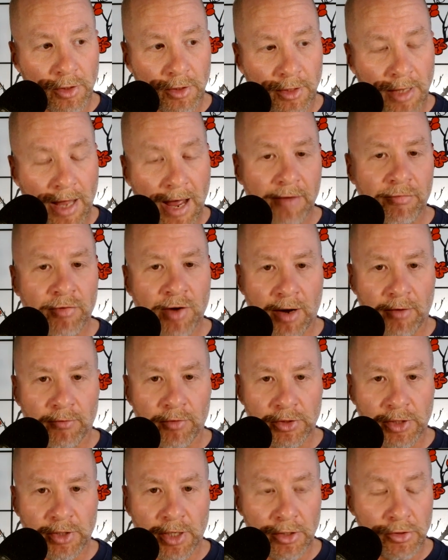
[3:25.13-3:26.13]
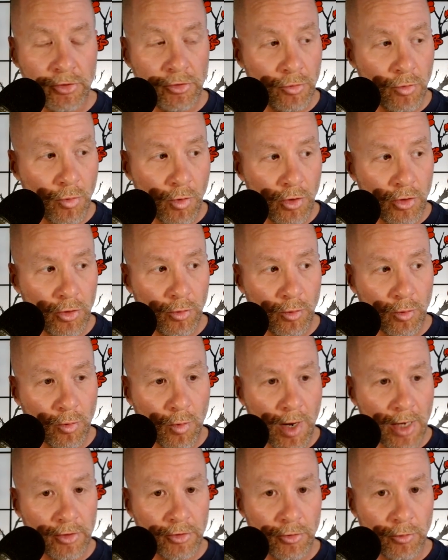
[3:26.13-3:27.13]
a live conversation or you were to
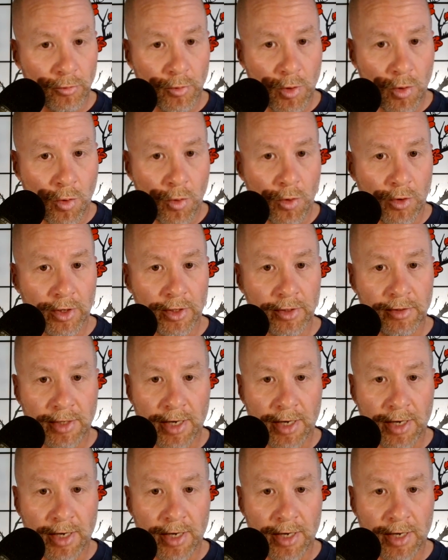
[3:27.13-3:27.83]
watch a recorded